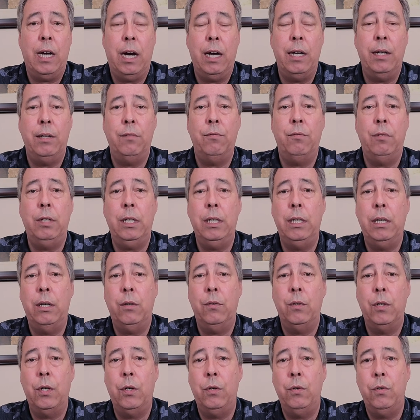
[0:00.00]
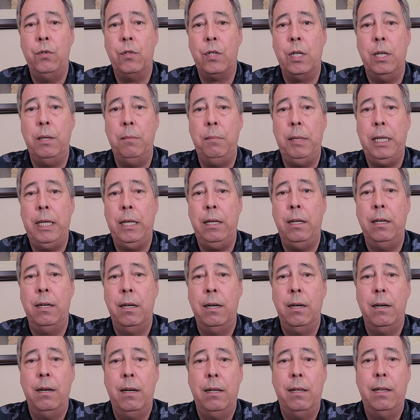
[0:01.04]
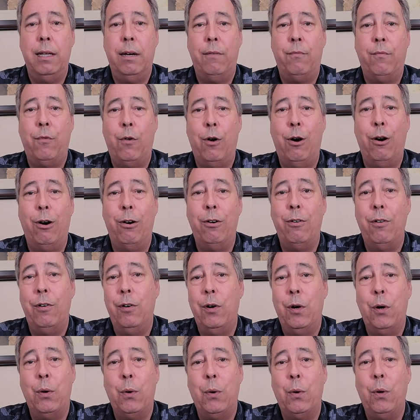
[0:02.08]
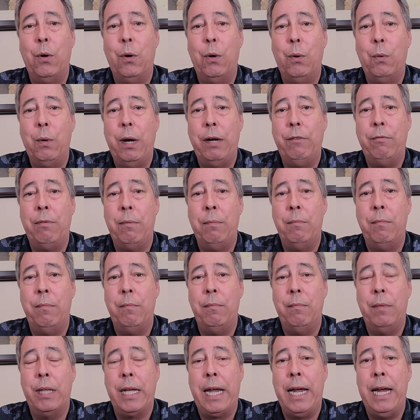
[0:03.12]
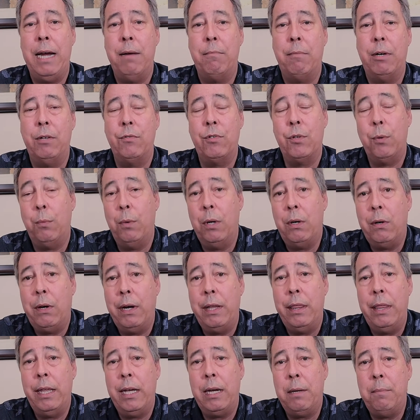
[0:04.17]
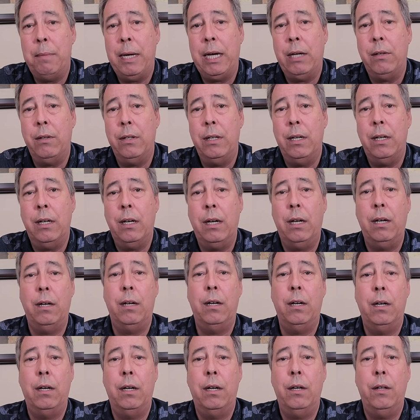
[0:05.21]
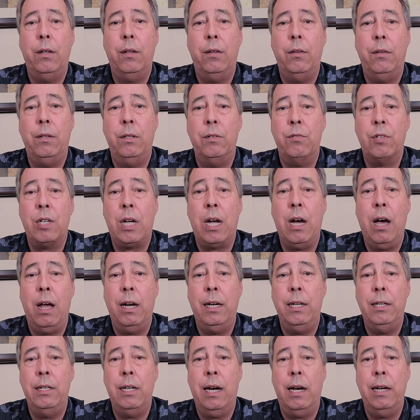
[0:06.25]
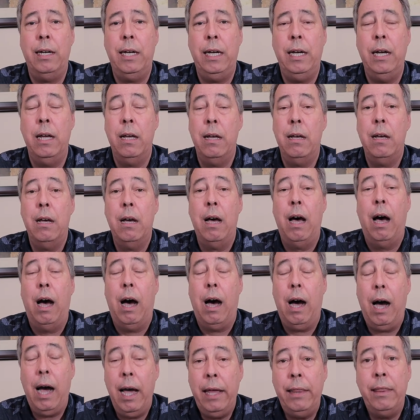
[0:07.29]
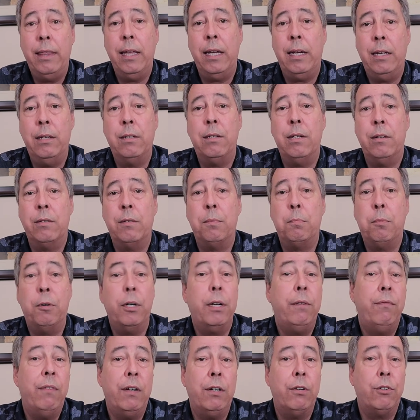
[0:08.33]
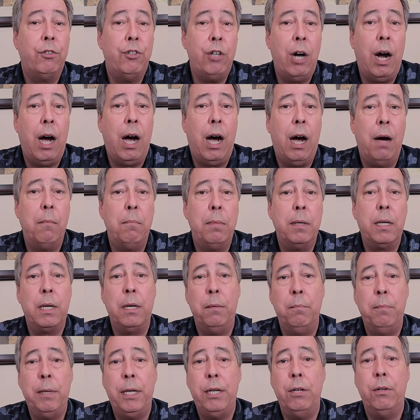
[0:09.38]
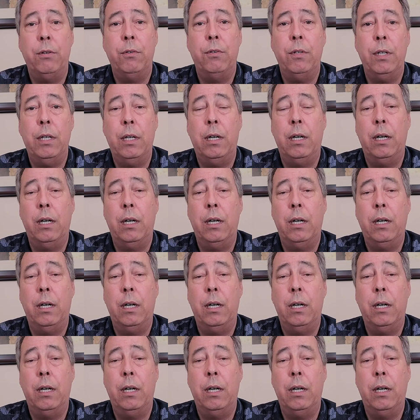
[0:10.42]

I really don't know who's going to be that far away from the camera. So what do I think about the Sokani Tiny? I think it does a pretty fair job compared